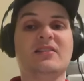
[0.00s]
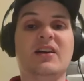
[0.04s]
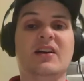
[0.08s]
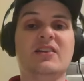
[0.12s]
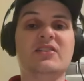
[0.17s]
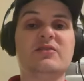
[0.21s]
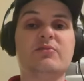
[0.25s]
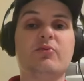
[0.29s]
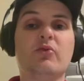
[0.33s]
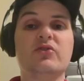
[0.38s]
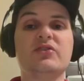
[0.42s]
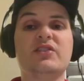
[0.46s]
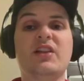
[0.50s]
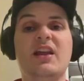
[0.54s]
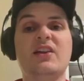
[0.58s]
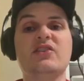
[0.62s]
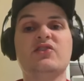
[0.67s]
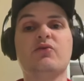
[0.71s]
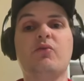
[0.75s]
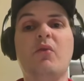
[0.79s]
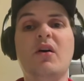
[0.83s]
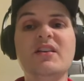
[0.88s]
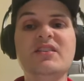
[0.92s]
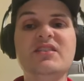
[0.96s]
On Sports Day
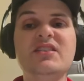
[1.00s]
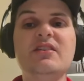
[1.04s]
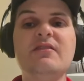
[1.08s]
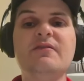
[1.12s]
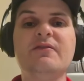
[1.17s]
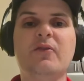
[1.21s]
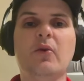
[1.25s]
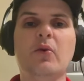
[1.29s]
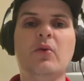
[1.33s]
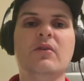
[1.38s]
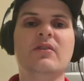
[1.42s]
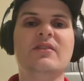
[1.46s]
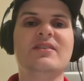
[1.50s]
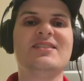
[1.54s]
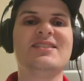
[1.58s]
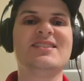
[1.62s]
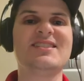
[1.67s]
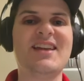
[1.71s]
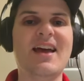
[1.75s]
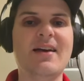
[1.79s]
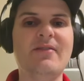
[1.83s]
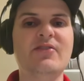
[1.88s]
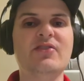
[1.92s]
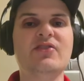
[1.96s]
twenty-four
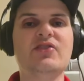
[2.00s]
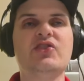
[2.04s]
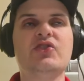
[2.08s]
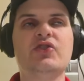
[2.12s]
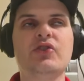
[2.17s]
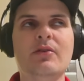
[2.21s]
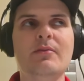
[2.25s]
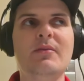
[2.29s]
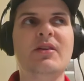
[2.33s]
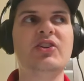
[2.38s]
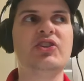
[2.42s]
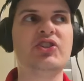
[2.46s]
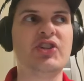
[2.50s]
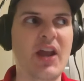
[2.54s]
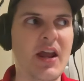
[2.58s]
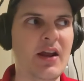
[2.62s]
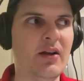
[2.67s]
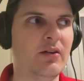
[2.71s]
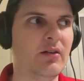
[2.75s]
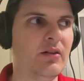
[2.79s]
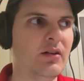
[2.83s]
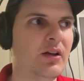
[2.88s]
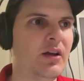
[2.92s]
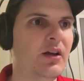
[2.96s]
seven streaming
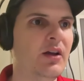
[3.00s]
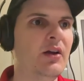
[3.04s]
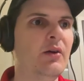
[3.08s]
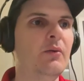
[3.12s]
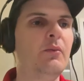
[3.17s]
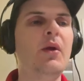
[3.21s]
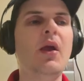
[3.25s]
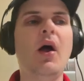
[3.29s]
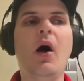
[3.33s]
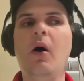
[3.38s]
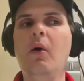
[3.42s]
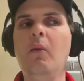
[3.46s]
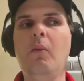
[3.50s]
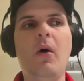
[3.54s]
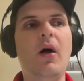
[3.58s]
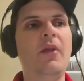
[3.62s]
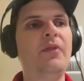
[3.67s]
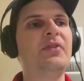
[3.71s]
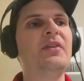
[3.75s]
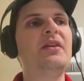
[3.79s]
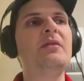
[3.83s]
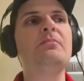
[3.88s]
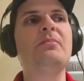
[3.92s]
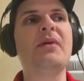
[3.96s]
channel. We all
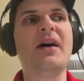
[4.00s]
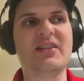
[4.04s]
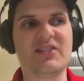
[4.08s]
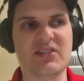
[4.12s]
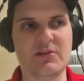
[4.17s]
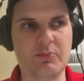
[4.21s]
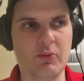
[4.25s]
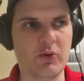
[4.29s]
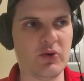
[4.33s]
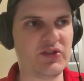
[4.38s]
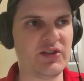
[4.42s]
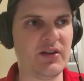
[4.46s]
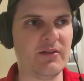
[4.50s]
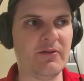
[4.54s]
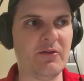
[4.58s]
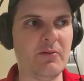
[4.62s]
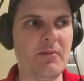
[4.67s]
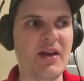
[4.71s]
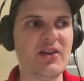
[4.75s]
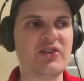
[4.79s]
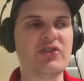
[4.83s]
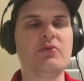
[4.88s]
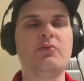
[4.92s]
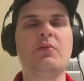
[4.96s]
want the best sports
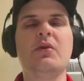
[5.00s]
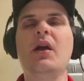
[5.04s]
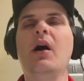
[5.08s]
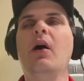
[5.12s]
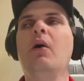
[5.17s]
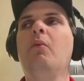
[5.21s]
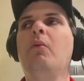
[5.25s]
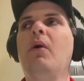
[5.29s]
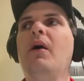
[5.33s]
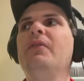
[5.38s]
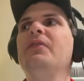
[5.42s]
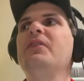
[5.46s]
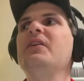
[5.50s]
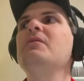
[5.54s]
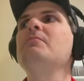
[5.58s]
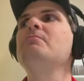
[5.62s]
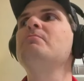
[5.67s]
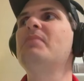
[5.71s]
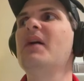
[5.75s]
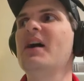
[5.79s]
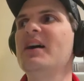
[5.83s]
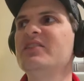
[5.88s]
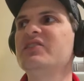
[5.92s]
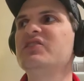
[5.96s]
information. We all want the
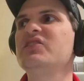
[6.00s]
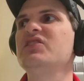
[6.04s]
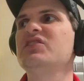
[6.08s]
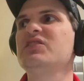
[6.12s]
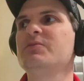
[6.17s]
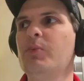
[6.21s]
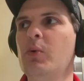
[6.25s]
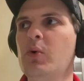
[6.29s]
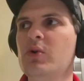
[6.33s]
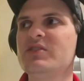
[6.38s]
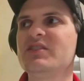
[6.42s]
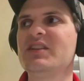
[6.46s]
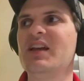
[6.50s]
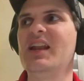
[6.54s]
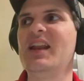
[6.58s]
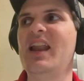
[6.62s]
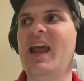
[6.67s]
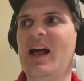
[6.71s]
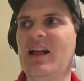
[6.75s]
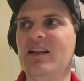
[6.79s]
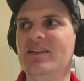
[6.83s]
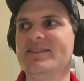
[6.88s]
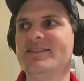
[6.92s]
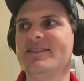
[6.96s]
best sports
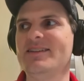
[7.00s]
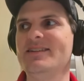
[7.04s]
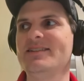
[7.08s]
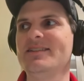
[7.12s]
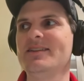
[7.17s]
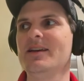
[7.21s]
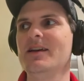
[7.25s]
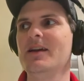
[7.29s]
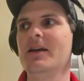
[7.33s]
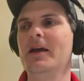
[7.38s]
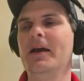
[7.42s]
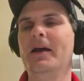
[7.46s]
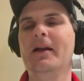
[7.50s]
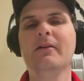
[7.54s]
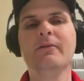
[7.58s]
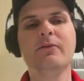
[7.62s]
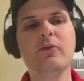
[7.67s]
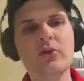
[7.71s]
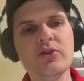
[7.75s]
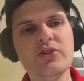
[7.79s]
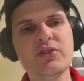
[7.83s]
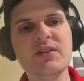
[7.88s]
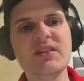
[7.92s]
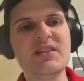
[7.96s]
analysis. And
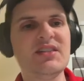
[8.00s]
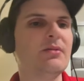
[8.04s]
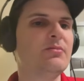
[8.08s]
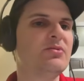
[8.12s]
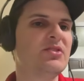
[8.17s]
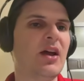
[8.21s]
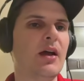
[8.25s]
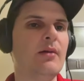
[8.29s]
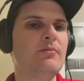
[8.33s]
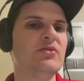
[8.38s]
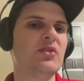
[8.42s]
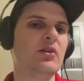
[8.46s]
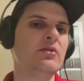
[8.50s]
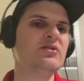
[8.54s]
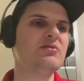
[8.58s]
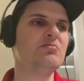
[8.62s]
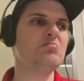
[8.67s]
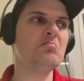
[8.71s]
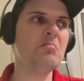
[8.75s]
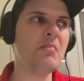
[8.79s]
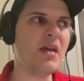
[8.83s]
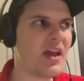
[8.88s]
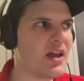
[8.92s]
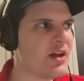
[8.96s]
unfortunately, sometimes those
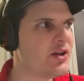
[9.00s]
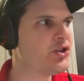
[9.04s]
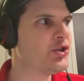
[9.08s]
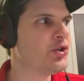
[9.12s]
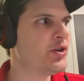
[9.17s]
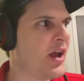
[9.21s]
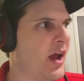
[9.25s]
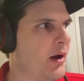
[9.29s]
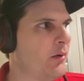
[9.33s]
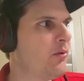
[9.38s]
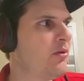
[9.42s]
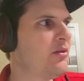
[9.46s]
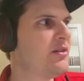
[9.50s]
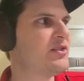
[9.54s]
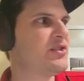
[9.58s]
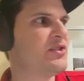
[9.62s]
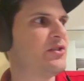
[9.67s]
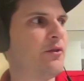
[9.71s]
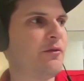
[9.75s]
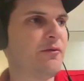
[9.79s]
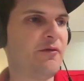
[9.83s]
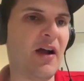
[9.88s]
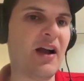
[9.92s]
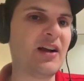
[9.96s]
major networks,
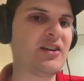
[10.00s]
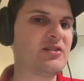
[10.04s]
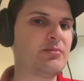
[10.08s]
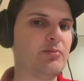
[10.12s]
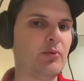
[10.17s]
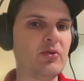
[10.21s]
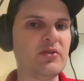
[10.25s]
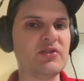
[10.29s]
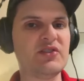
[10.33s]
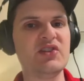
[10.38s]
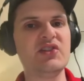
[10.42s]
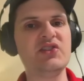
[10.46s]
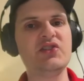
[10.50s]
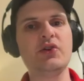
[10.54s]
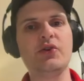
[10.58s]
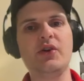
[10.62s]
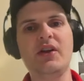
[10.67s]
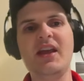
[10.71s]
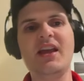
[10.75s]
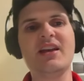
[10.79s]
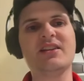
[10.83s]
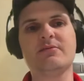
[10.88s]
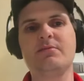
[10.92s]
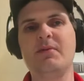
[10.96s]
your Fox Sportses, your
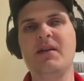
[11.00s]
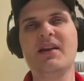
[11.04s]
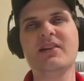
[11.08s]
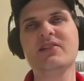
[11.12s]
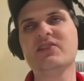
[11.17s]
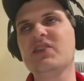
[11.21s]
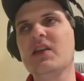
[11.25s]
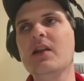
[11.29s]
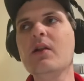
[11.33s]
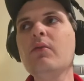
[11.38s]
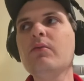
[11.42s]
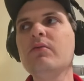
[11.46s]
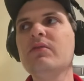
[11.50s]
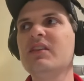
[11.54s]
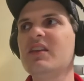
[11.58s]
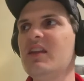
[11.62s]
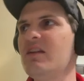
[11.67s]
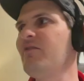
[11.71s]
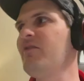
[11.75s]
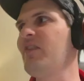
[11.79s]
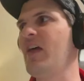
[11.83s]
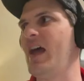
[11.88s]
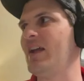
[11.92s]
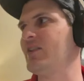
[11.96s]
E S P Ns, they don't
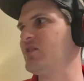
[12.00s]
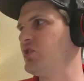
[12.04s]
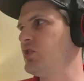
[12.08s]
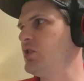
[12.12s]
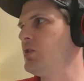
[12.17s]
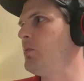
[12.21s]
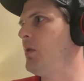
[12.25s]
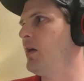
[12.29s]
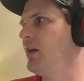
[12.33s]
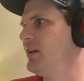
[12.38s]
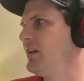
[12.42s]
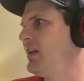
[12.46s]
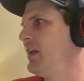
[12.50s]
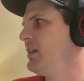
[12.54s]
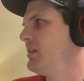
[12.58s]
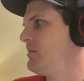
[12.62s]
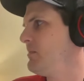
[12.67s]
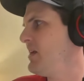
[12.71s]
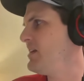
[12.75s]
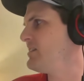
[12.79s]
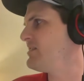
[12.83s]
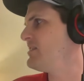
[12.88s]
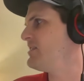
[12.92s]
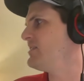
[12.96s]
give that to you on a daily
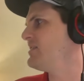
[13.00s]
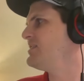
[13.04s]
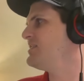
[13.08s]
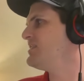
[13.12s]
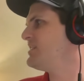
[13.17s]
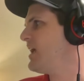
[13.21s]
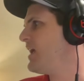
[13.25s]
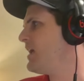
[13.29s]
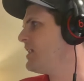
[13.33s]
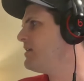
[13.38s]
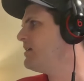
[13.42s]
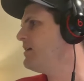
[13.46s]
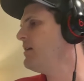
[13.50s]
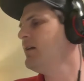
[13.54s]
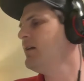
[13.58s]
basis. Instead,